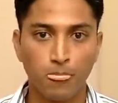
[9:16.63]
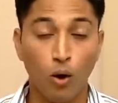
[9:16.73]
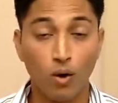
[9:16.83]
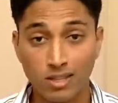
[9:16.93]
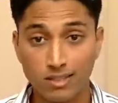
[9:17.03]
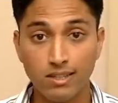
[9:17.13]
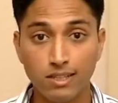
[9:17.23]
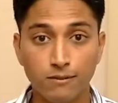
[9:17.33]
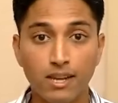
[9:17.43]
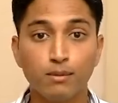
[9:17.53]
Honesty
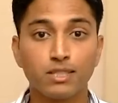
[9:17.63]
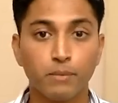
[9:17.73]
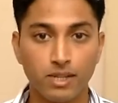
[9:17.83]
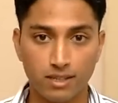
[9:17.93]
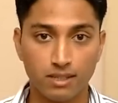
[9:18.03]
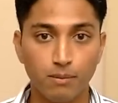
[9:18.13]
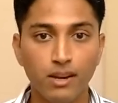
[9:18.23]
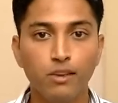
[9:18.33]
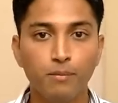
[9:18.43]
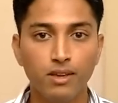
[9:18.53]
is very much appreciated,
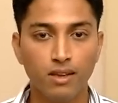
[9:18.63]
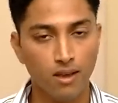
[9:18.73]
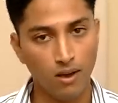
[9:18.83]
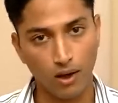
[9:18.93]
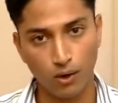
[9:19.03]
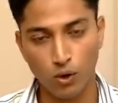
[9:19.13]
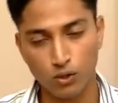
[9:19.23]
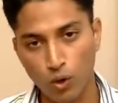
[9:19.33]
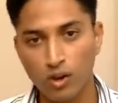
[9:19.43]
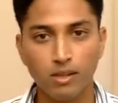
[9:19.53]
believe me,
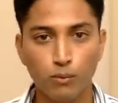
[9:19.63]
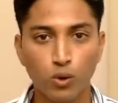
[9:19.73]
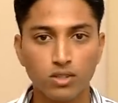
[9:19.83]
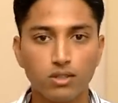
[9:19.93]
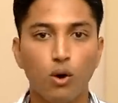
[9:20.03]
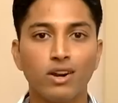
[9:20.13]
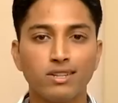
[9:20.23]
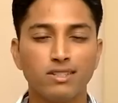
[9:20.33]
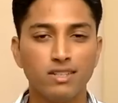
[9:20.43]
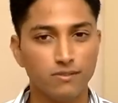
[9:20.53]
across all the boards,
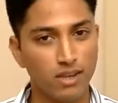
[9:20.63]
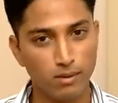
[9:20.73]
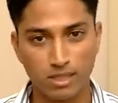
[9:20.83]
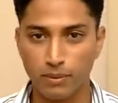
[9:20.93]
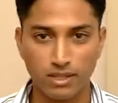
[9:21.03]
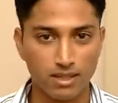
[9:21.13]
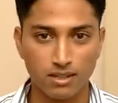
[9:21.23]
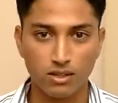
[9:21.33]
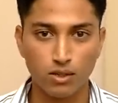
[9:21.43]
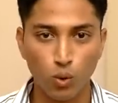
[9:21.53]
honesty is very much appreciated.